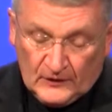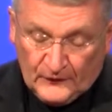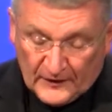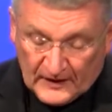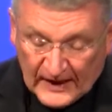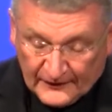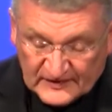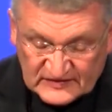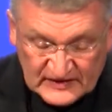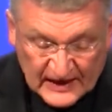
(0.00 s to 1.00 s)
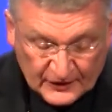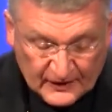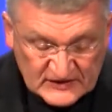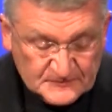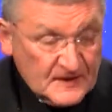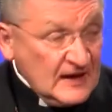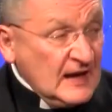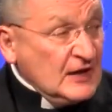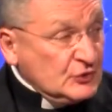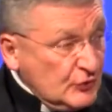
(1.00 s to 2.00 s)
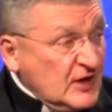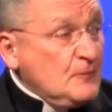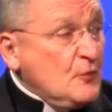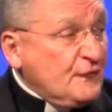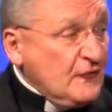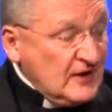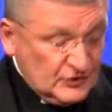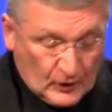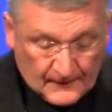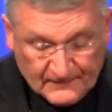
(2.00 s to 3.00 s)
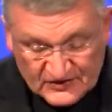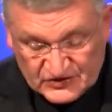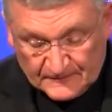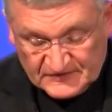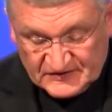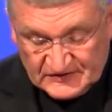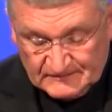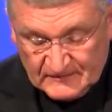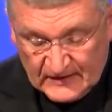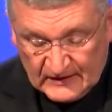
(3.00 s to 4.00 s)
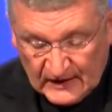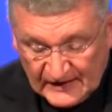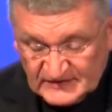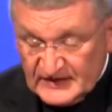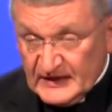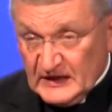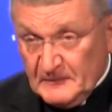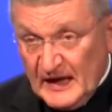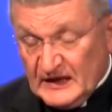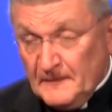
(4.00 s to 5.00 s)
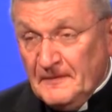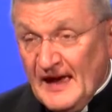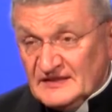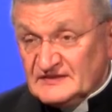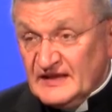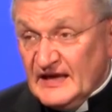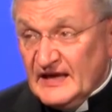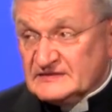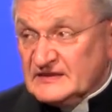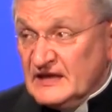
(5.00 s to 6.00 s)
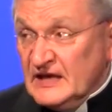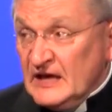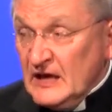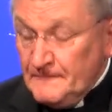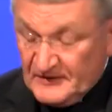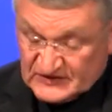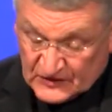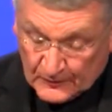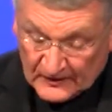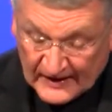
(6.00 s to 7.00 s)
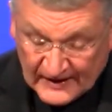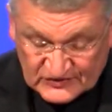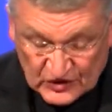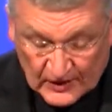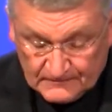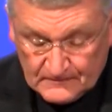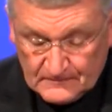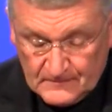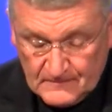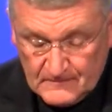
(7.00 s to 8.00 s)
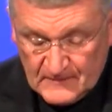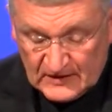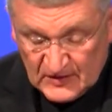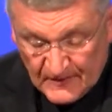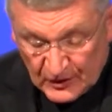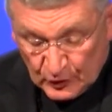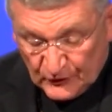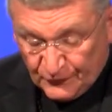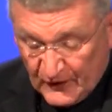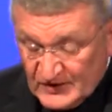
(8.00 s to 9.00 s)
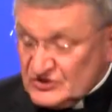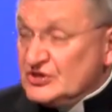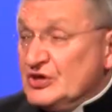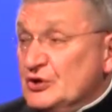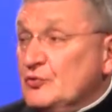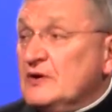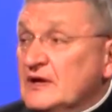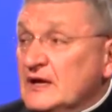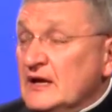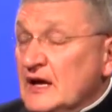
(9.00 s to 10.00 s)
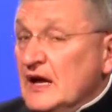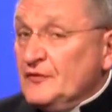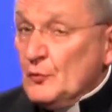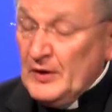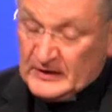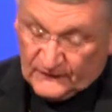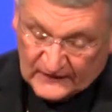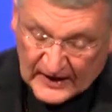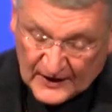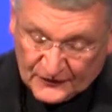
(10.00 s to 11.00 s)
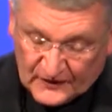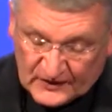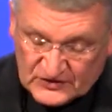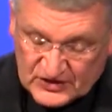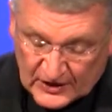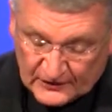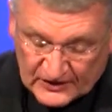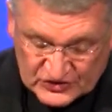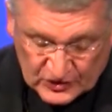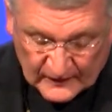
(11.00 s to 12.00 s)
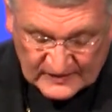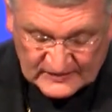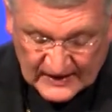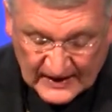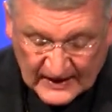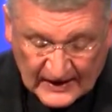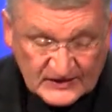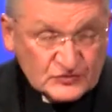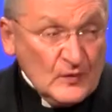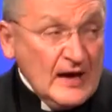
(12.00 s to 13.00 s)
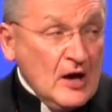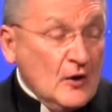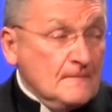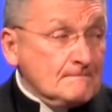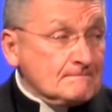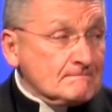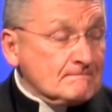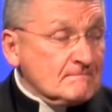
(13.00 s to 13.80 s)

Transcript: Father Larry Snyder has been an incredible friend to our bishops, and I seek in my capacity as Episcopal Liaison to be a good friend to you and the work of Catholic Charities USA as well.